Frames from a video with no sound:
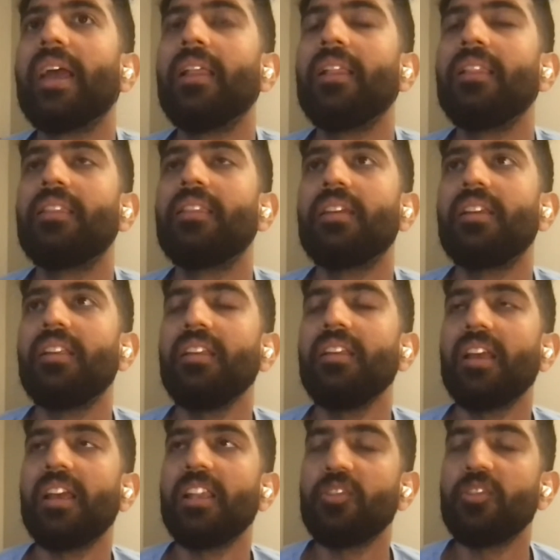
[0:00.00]

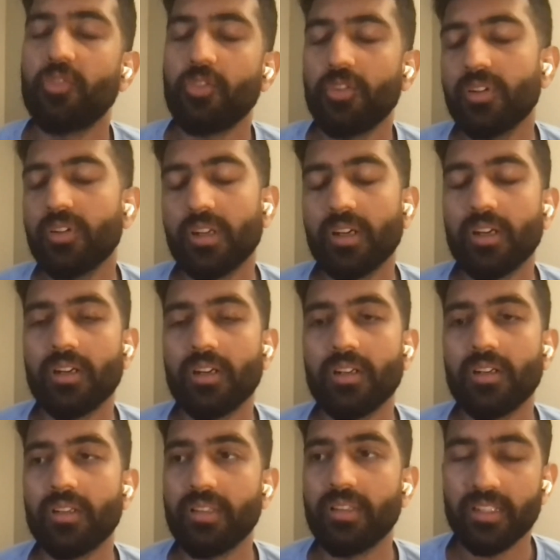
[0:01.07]
L3, L4,
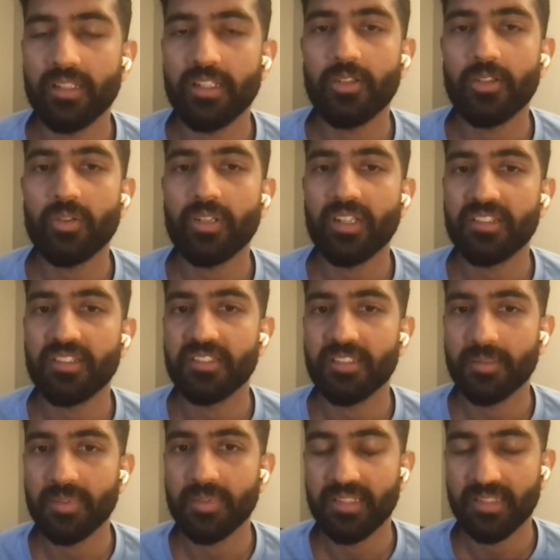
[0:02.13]
they don't ask
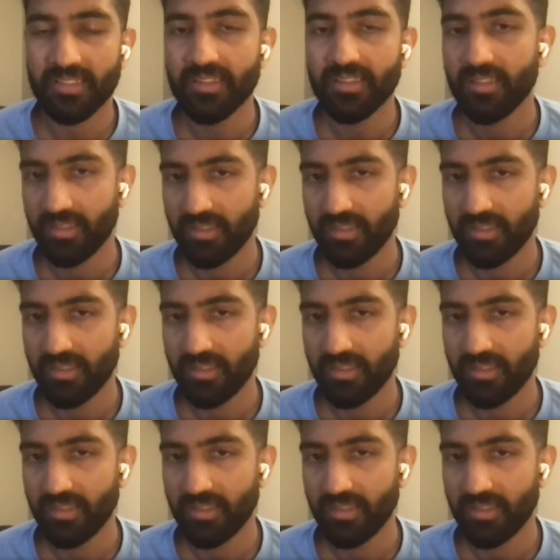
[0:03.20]
system design.